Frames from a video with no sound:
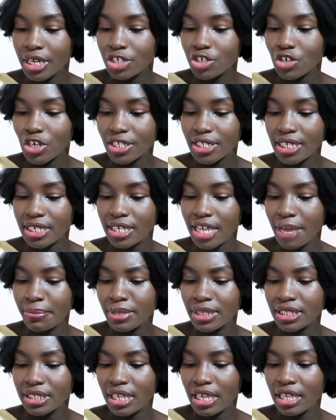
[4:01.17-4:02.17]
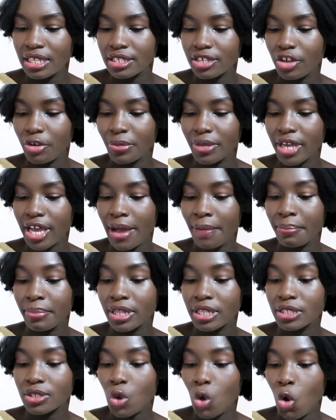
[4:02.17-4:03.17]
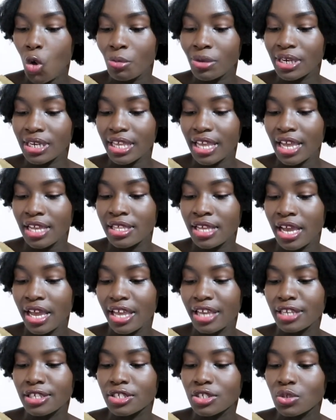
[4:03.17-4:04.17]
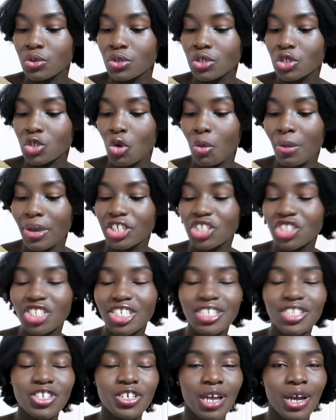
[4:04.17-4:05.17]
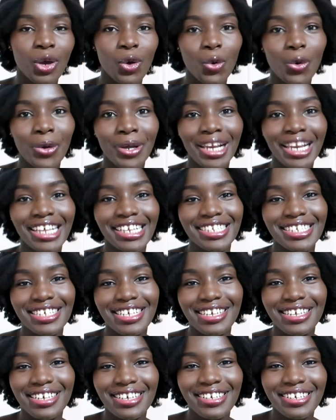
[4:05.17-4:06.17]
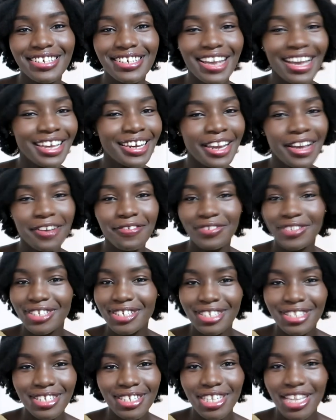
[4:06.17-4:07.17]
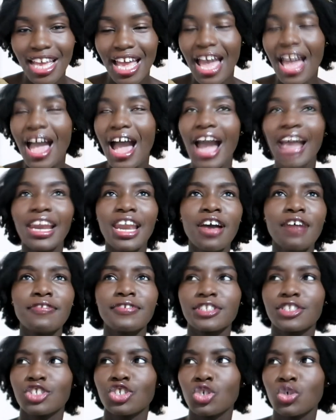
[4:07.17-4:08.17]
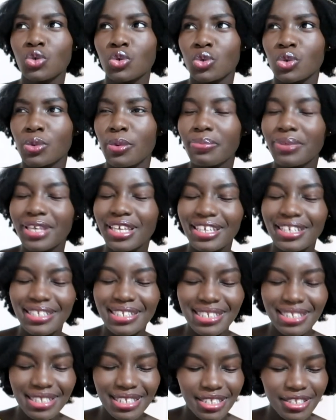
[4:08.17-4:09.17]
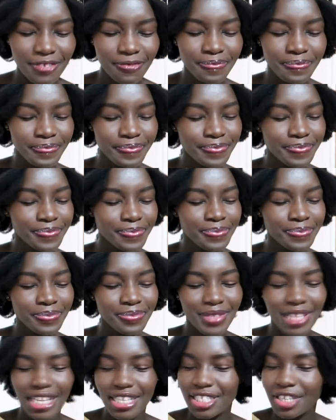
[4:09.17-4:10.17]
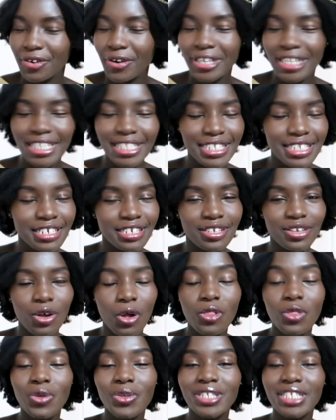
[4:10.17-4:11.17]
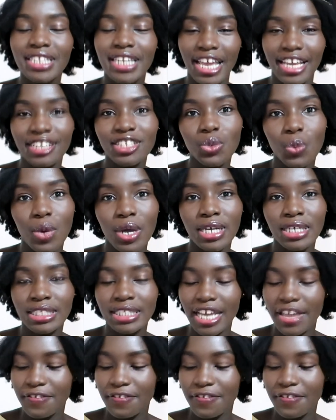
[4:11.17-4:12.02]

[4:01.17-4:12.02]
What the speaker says: Tracy Darby says Naomi Campbell's home in Kenya exudes so much tranquility. I love it too. Peace, serenity, all those nice words.